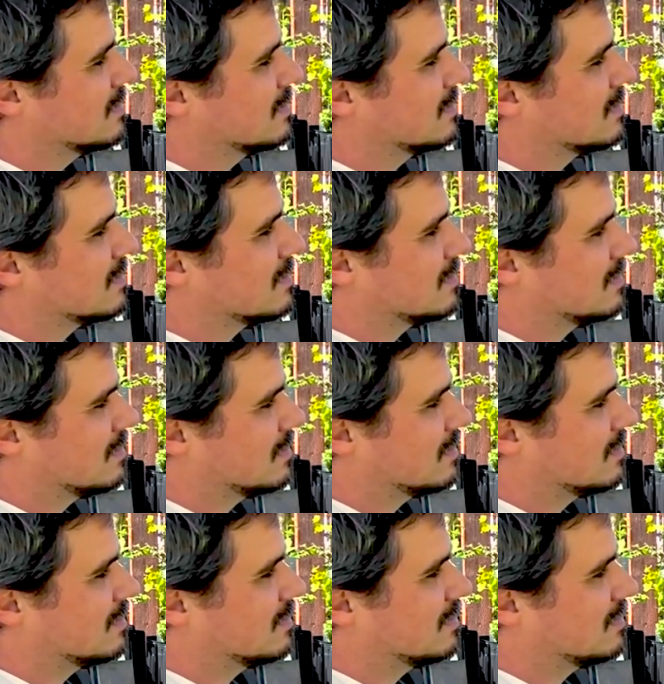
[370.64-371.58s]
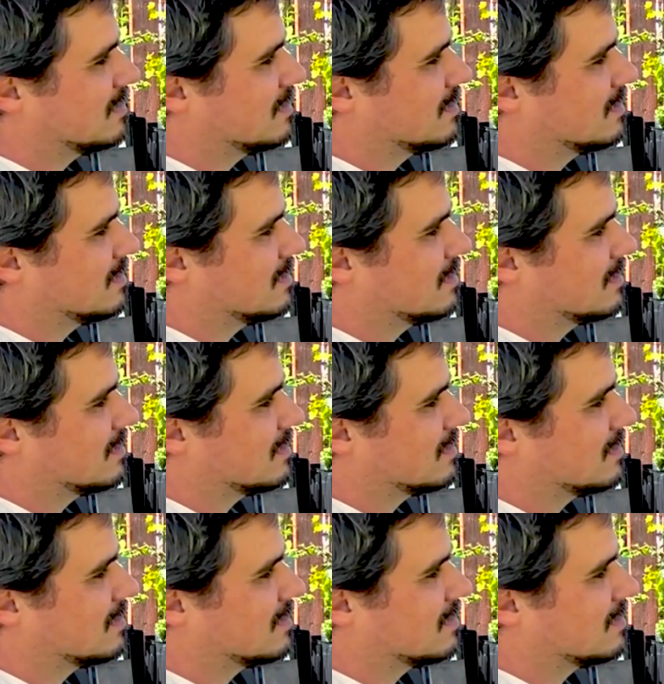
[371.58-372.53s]

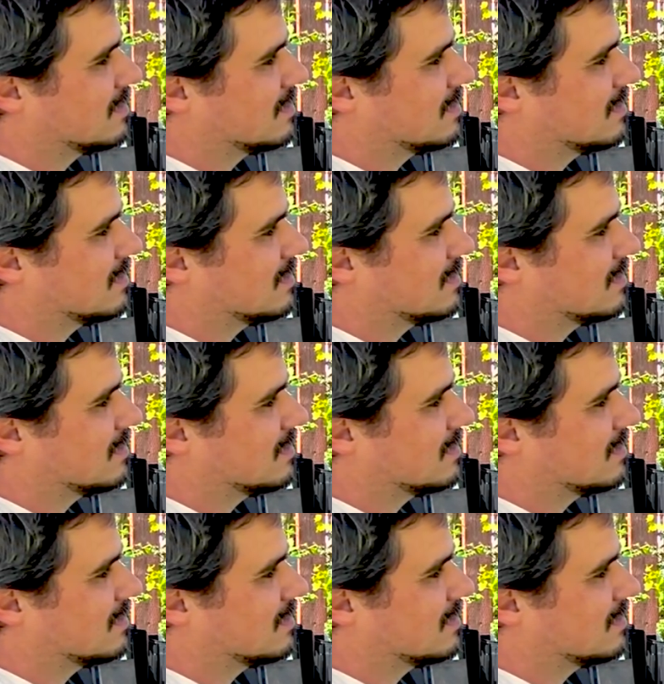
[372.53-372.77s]
No words are spoken by the person on screen.